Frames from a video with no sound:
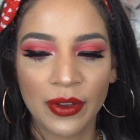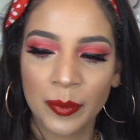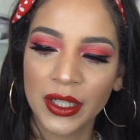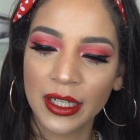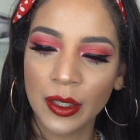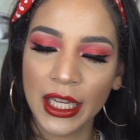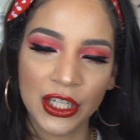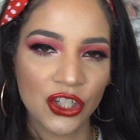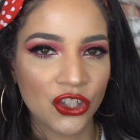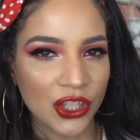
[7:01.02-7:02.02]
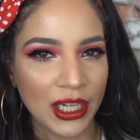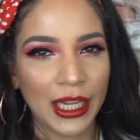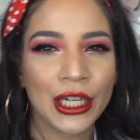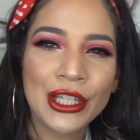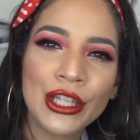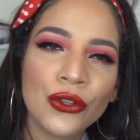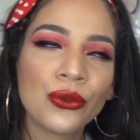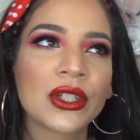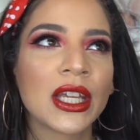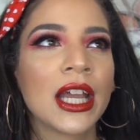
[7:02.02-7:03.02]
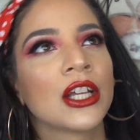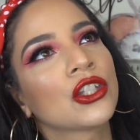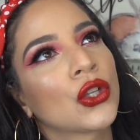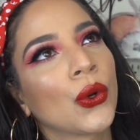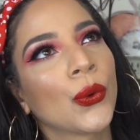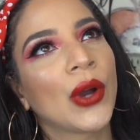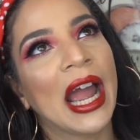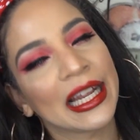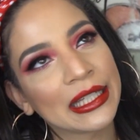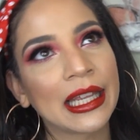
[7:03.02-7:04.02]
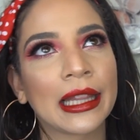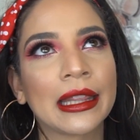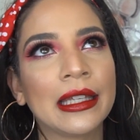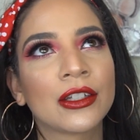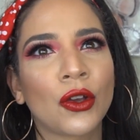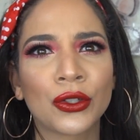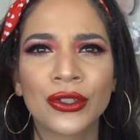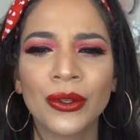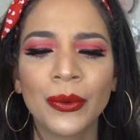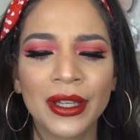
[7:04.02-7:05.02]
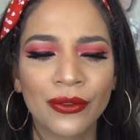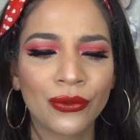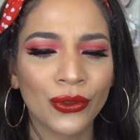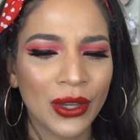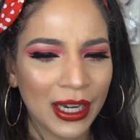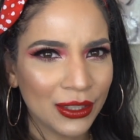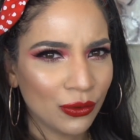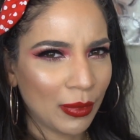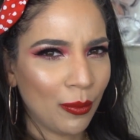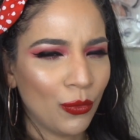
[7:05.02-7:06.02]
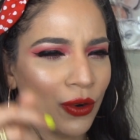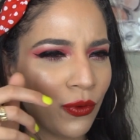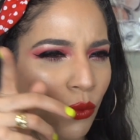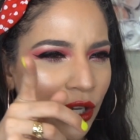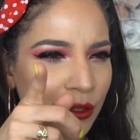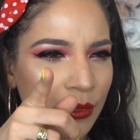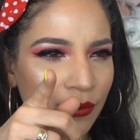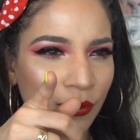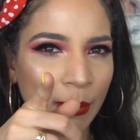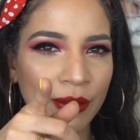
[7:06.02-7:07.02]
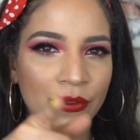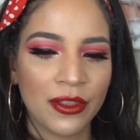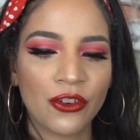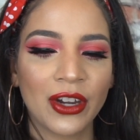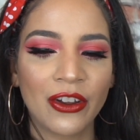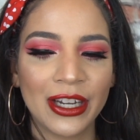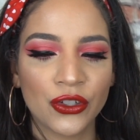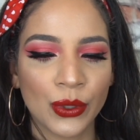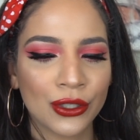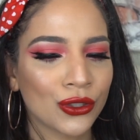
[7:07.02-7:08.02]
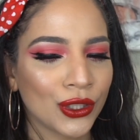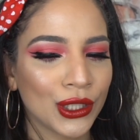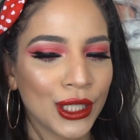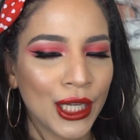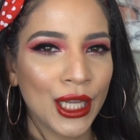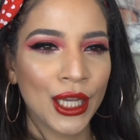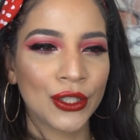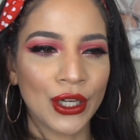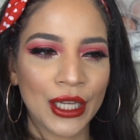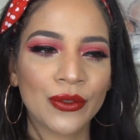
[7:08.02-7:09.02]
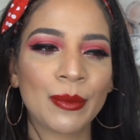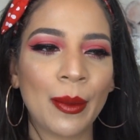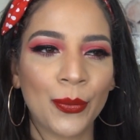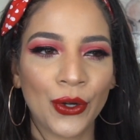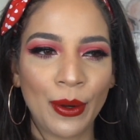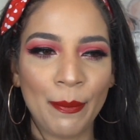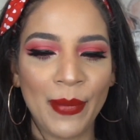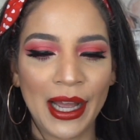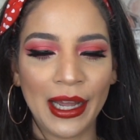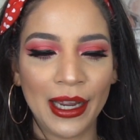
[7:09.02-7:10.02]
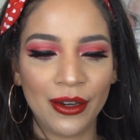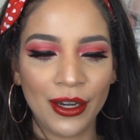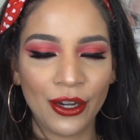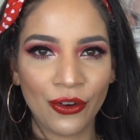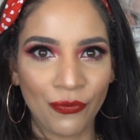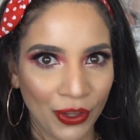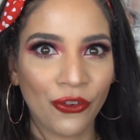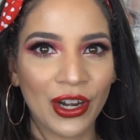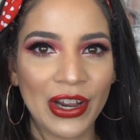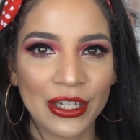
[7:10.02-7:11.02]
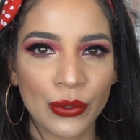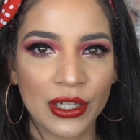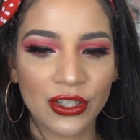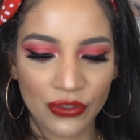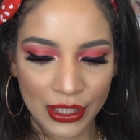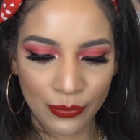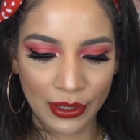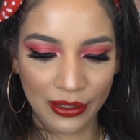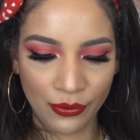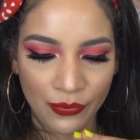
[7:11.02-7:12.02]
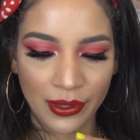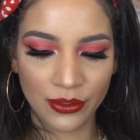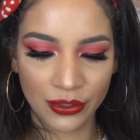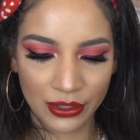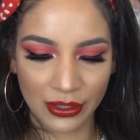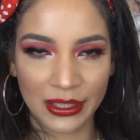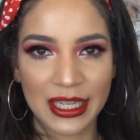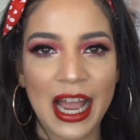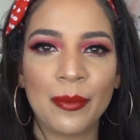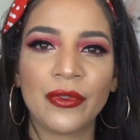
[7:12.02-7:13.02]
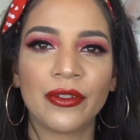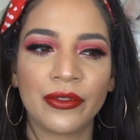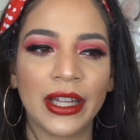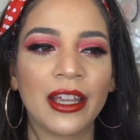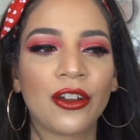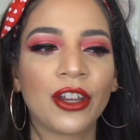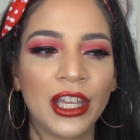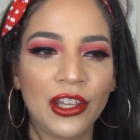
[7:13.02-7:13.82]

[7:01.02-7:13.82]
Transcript: feminine and chic and cute, so I had to get these. Also, if you guys remember, if you're watching me from my fifth grade graduation, do you guys remember my fifth grade graduation dress with the little feathers on top of like